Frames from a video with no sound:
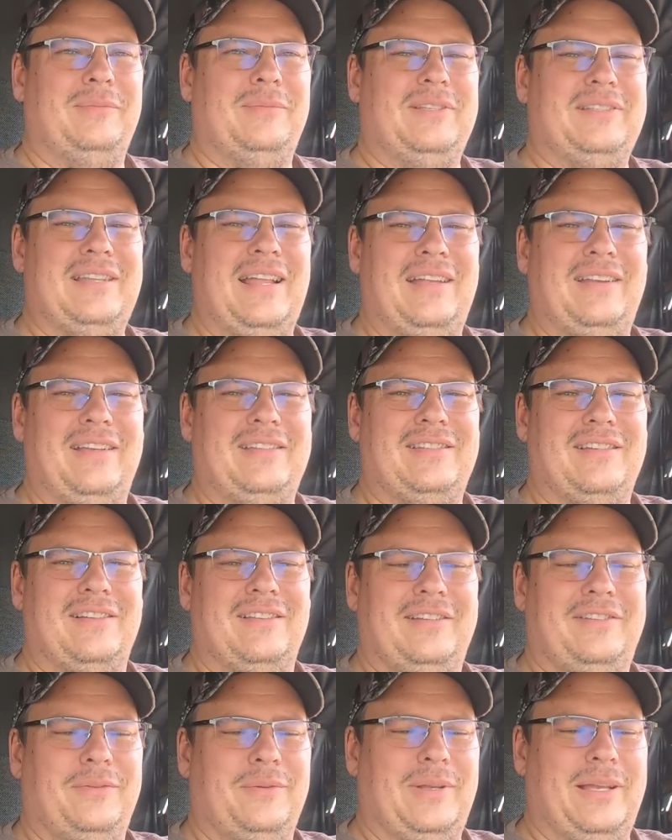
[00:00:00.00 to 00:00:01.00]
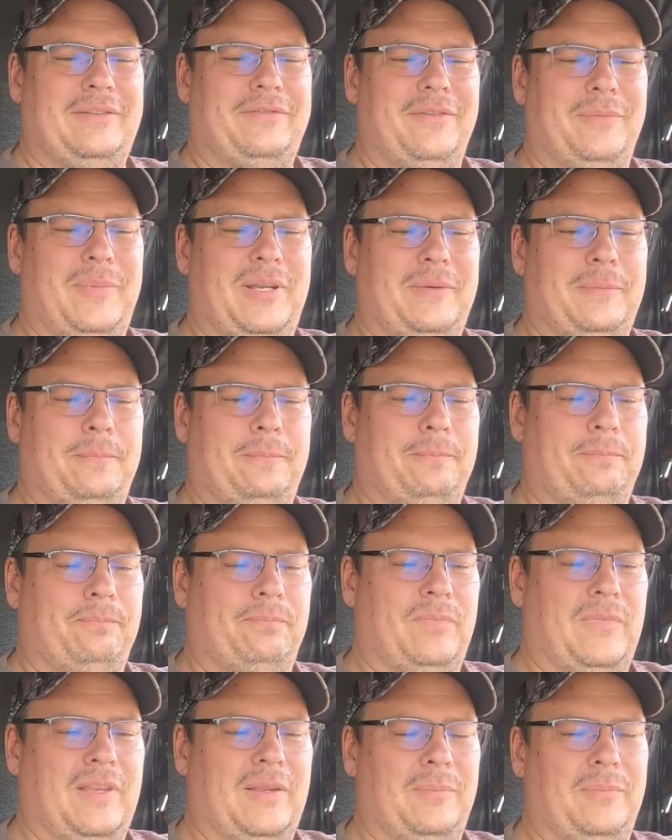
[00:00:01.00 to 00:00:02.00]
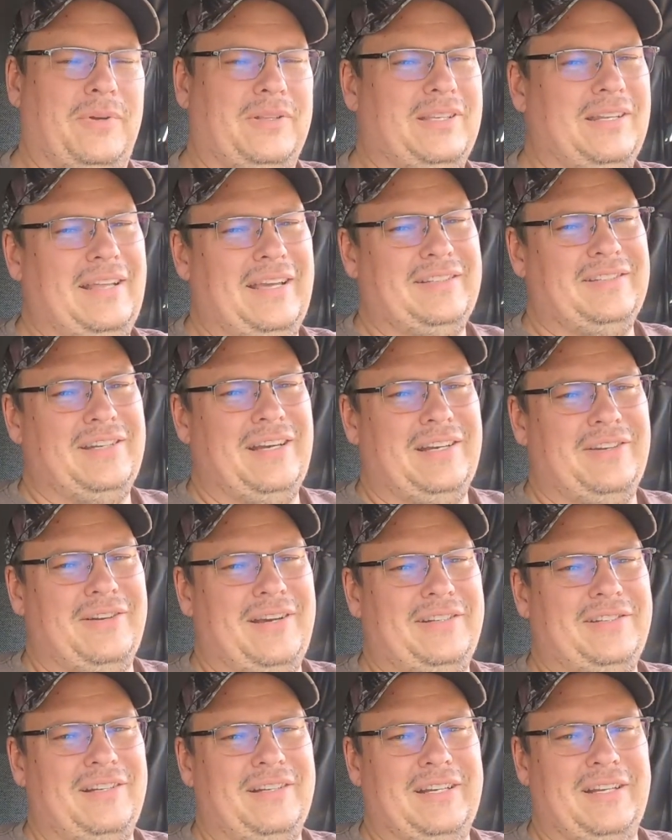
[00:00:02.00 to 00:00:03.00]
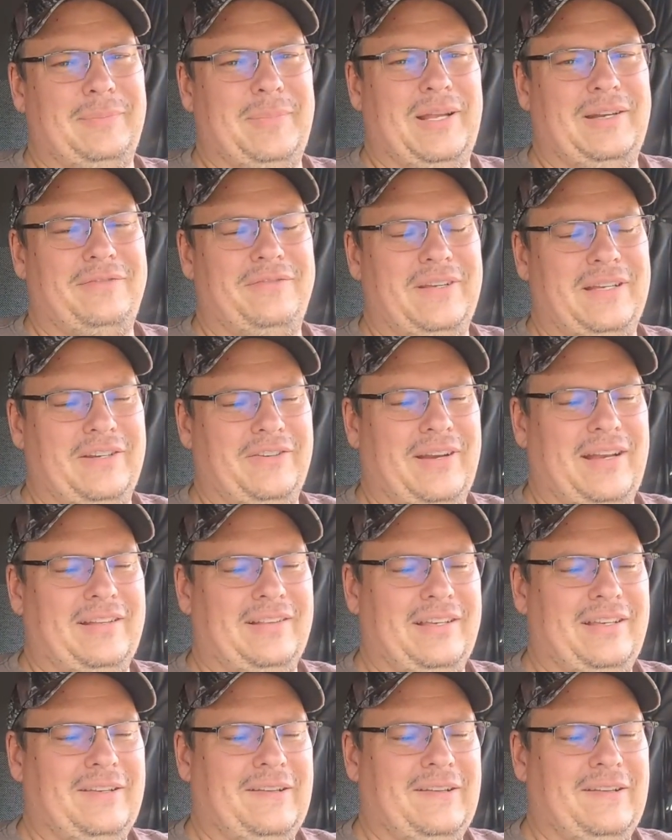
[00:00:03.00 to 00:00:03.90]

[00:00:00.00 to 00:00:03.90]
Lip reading: It's not necessarily too late for me, but the next generation can benefit greatly.